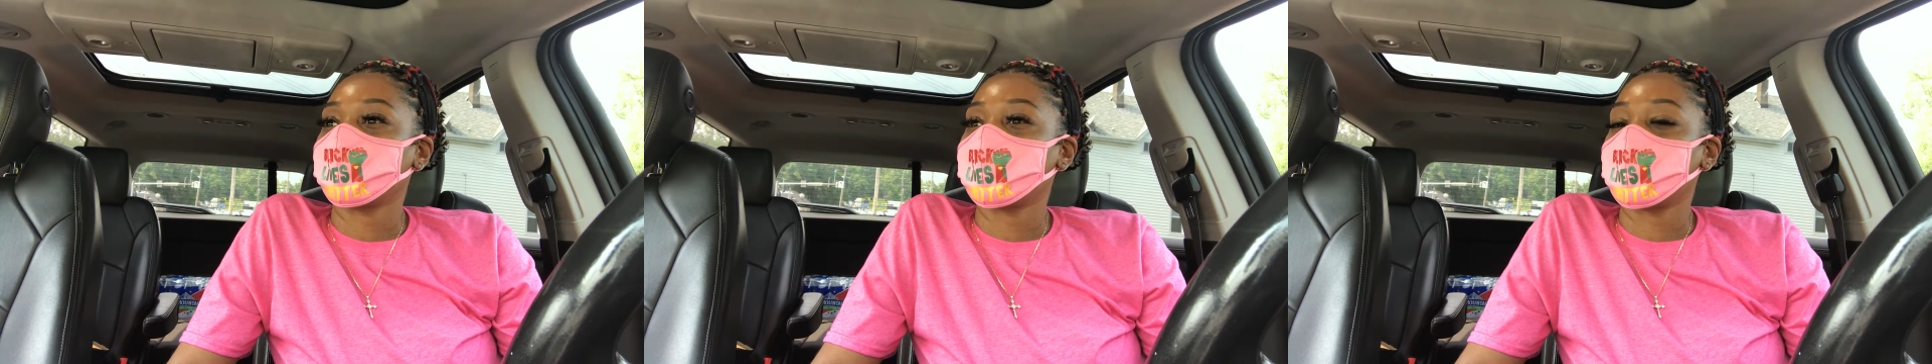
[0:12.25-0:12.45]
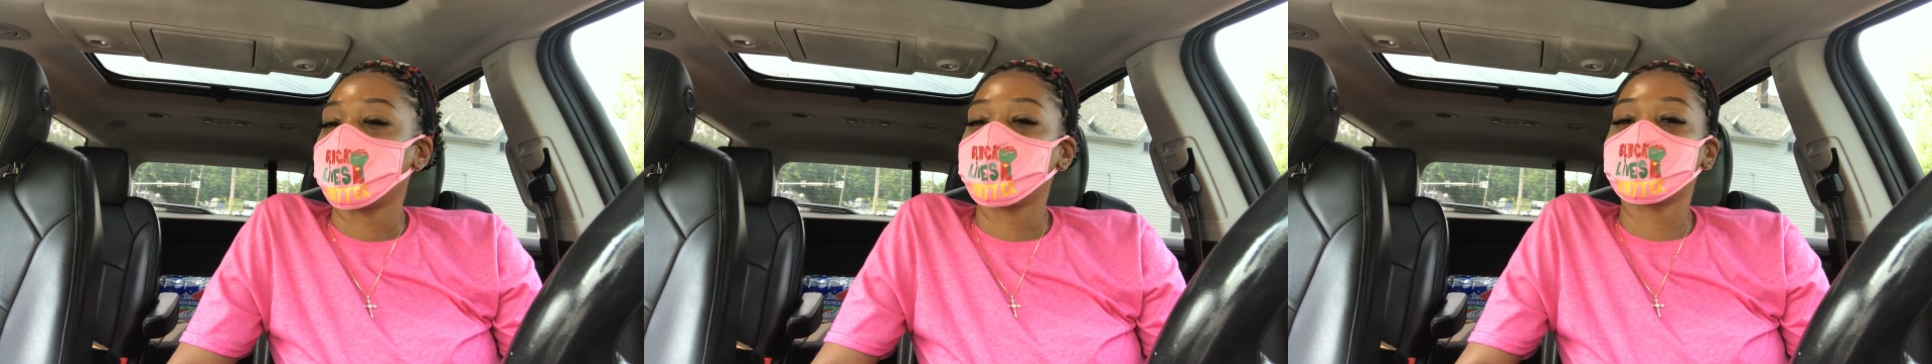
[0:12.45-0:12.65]

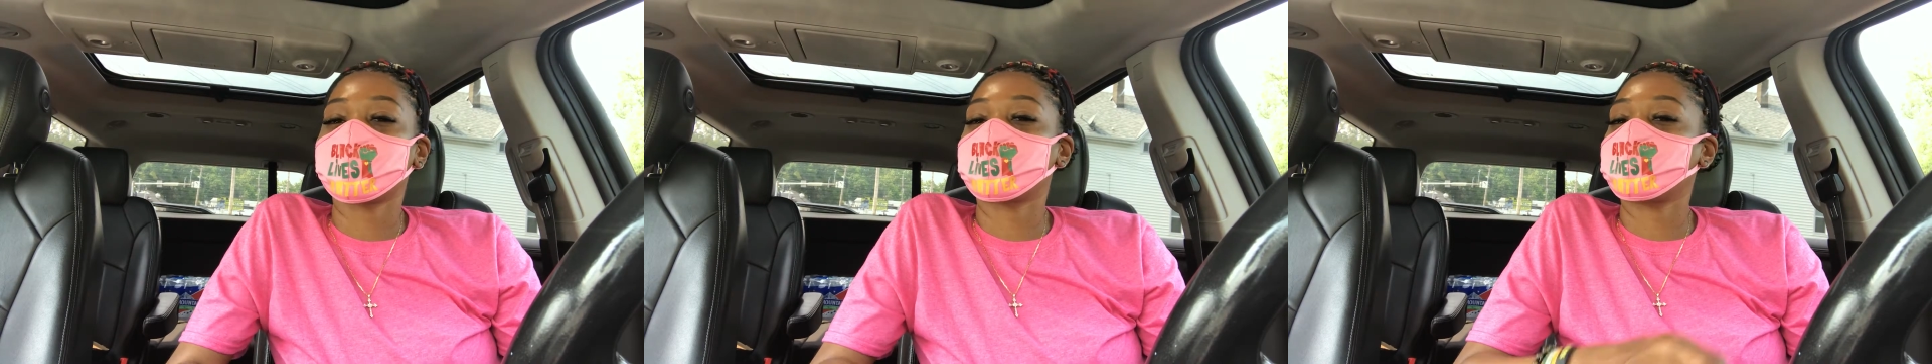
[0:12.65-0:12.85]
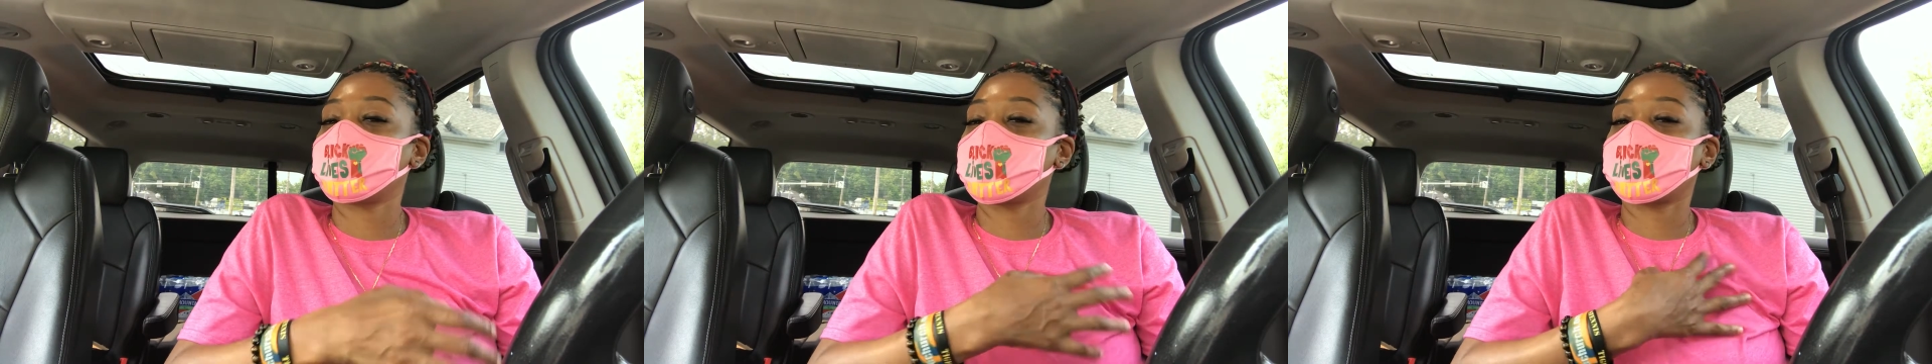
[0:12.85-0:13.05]
I was
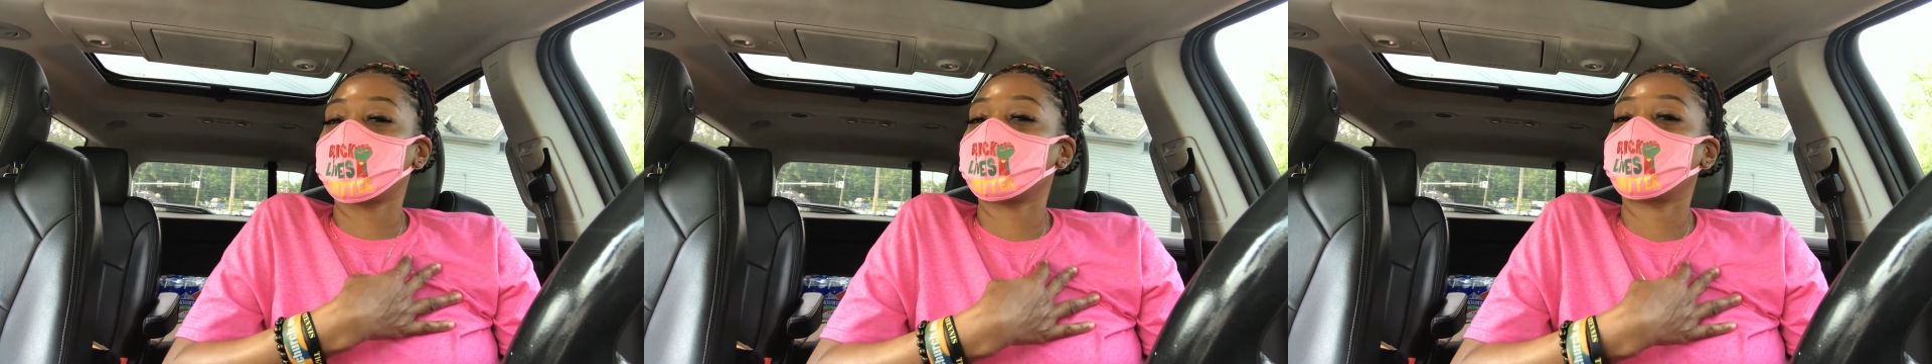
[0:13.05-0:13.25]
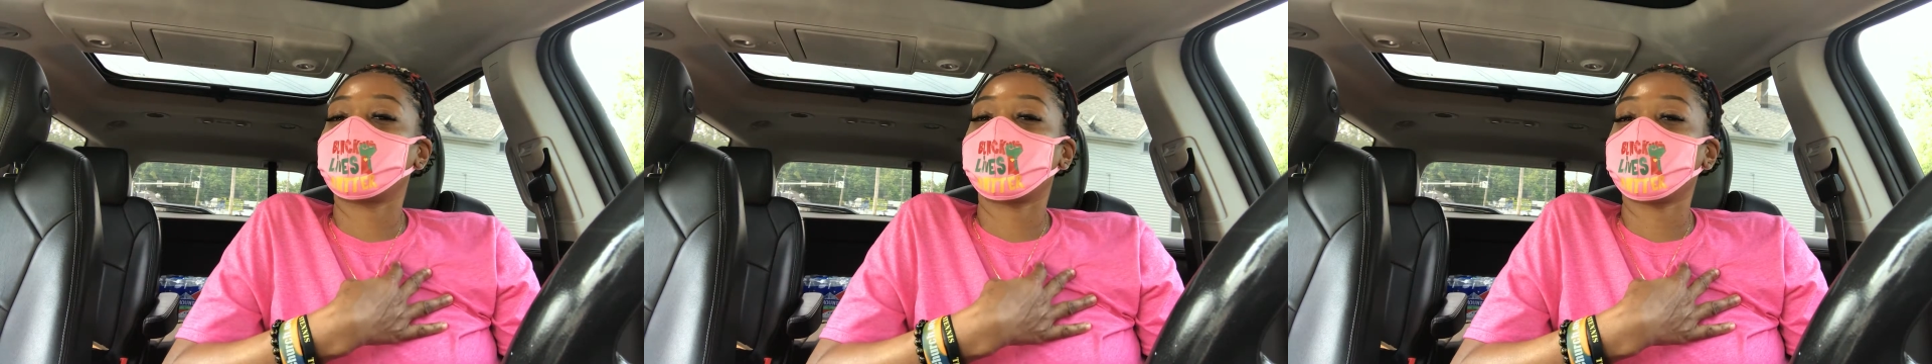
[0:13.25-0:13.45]
making
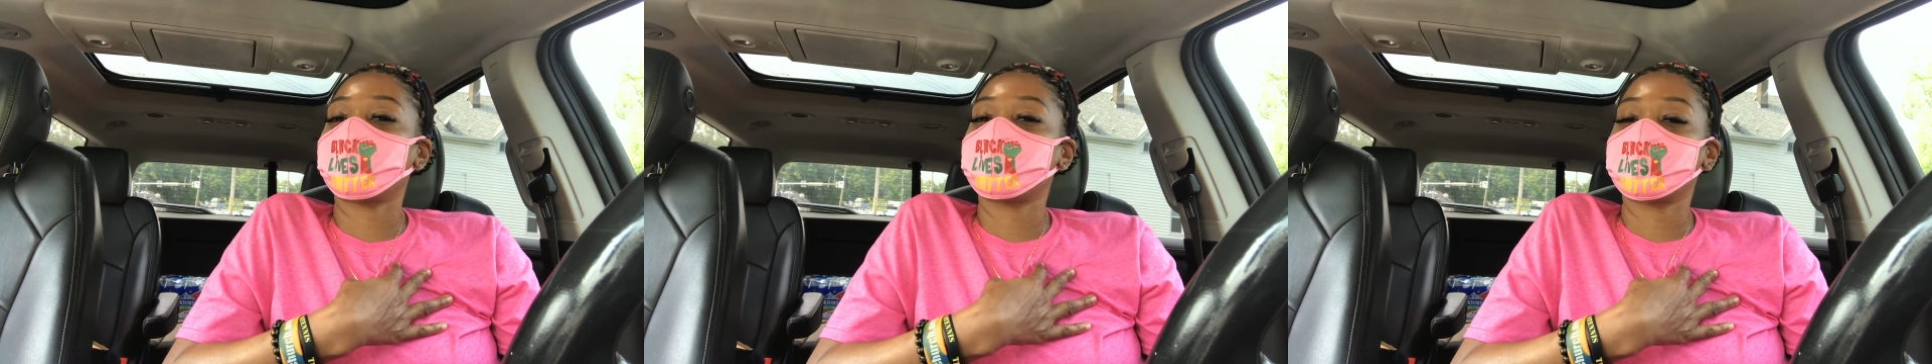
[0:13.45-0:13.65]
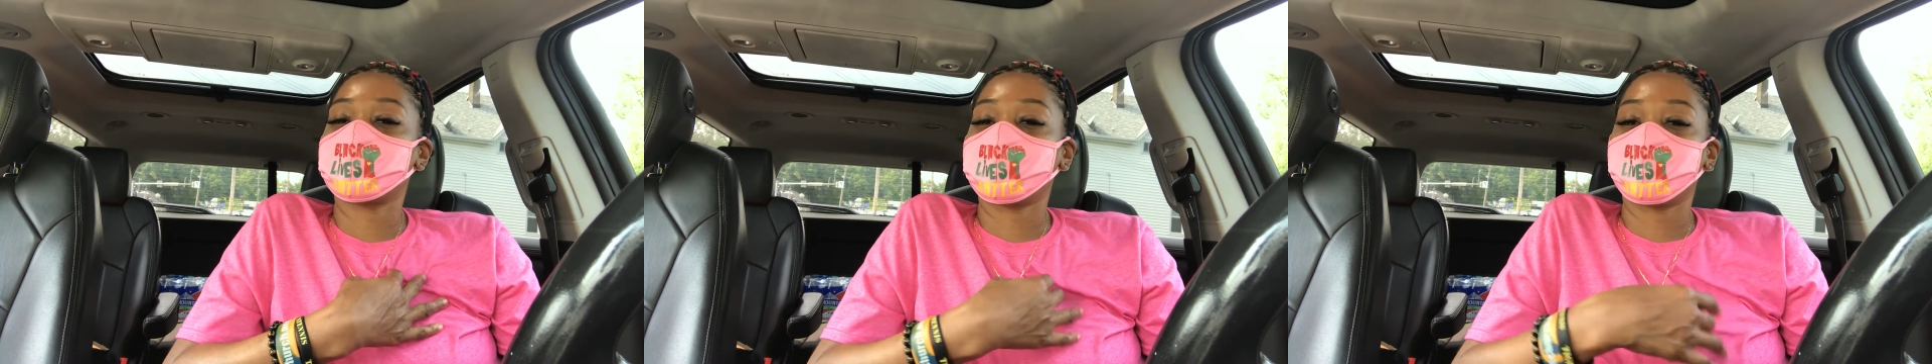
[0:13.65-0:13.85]
love
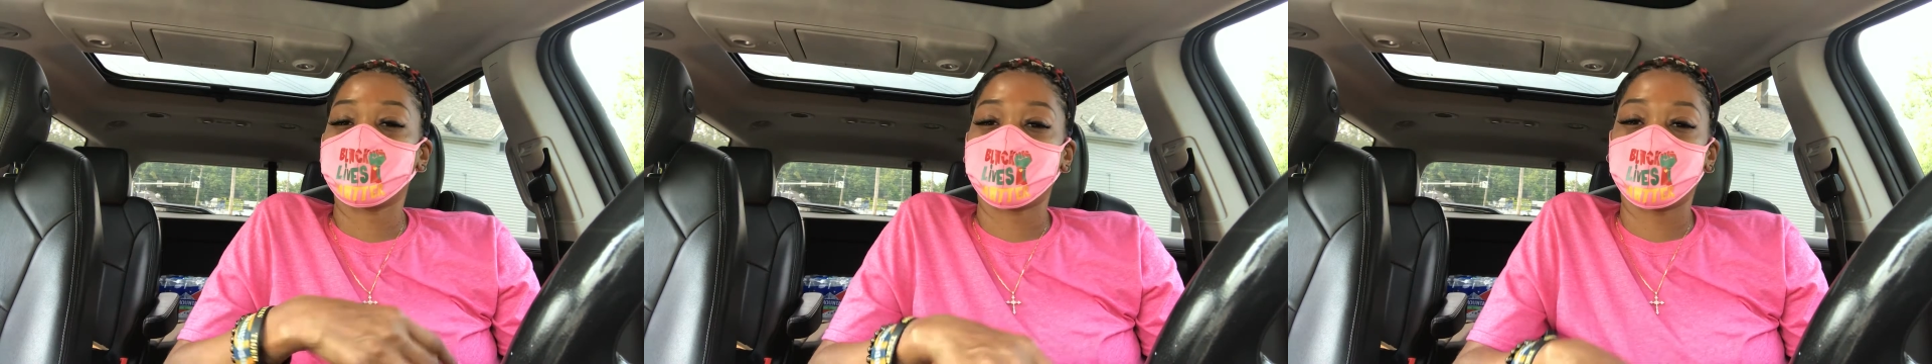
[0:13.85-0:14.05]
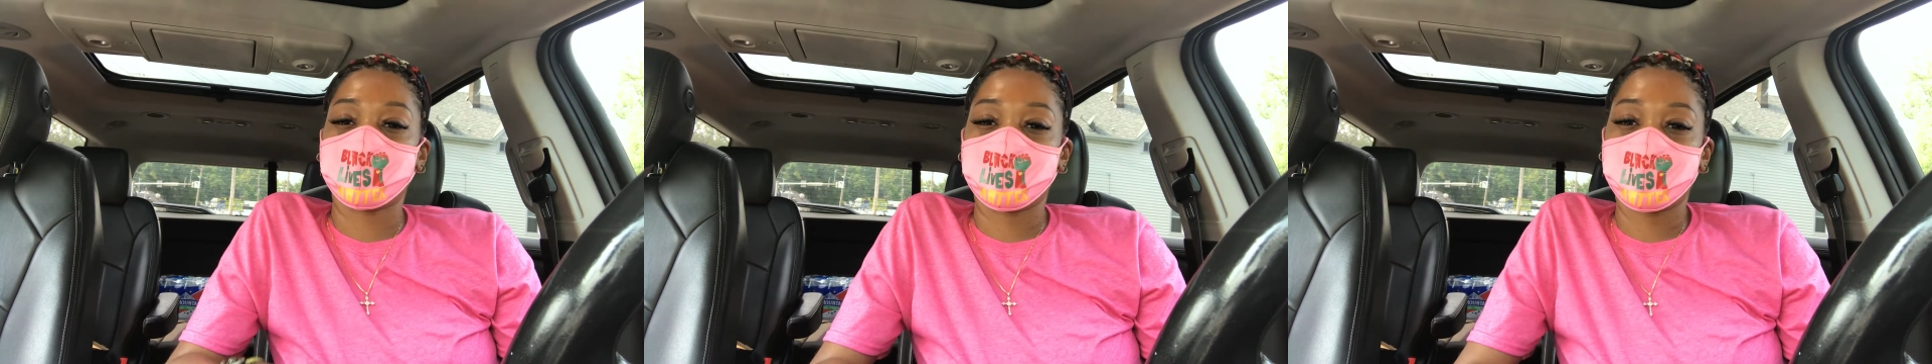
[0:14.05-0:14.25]
to me,